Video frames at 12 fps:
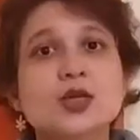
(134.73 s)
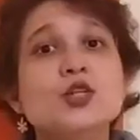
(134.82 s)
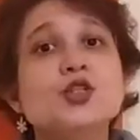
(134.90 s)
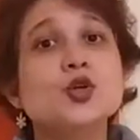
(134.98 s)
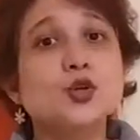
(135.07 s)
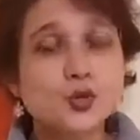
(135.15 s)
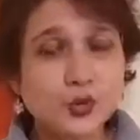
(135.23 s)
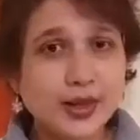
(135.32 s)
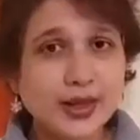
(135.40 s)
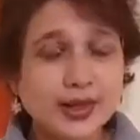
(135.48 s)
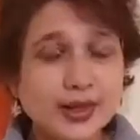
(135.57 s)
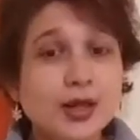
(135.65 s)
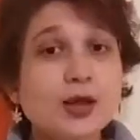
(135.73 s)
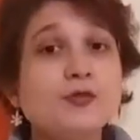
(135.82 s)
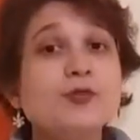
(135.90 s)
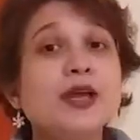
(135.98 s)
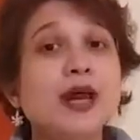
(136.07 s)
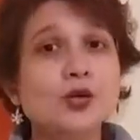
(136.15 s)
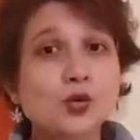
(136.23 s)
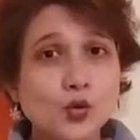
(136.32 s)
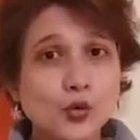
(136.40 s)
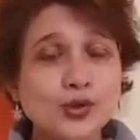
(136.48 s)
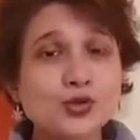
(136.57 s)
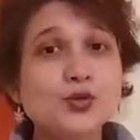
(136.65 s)
So today we are
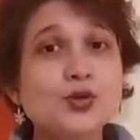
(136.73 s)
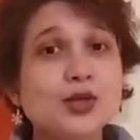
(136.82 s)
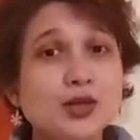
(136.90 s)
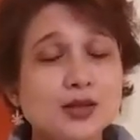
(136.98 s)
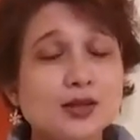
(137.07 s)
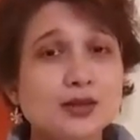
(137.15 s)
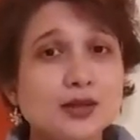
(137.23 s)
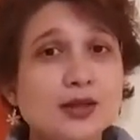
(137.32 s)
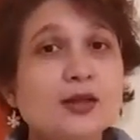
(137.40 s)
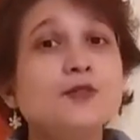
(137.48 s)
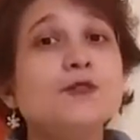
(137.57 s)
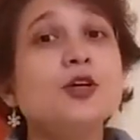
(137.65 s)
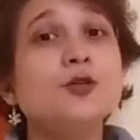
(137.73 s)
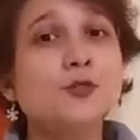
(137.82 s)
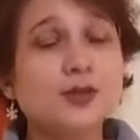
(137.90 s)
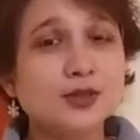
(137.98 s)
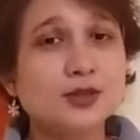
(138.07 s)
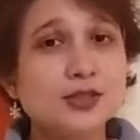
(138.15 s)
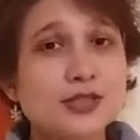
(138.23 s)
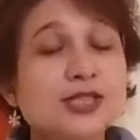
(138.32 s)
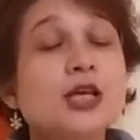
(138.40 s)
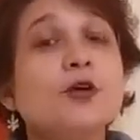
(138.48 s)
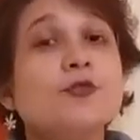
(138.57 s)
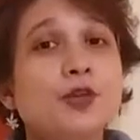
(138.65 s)
going to learn few words
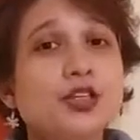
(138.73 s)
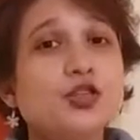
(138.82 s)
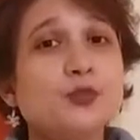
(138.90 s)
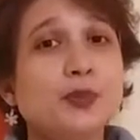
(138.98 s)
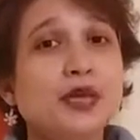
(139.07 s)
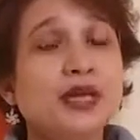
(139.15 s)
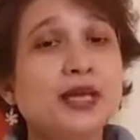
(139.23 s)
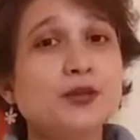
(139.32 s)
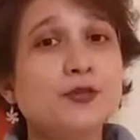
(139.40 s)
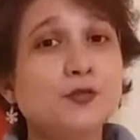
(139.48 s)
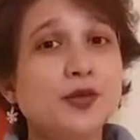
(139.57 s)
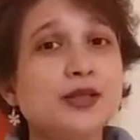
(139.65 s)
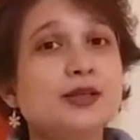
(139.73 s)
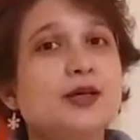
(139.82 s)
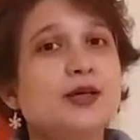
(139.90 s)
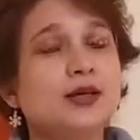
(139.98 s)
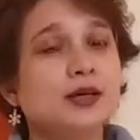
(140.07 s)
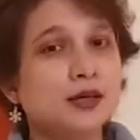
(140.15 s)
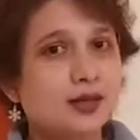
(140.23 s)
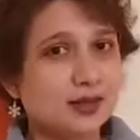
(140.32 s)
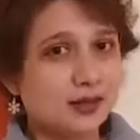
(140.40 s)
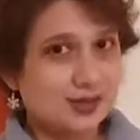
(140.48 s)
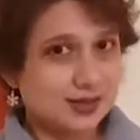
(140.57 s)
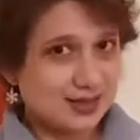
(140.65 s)
which begin with
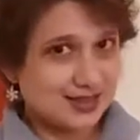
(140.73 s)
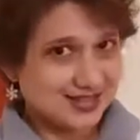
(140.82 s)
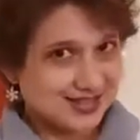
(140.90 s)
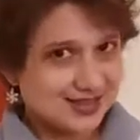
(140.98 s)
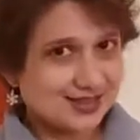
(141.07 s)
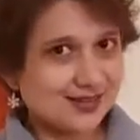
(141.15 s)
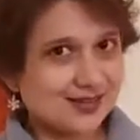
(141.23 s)
sk,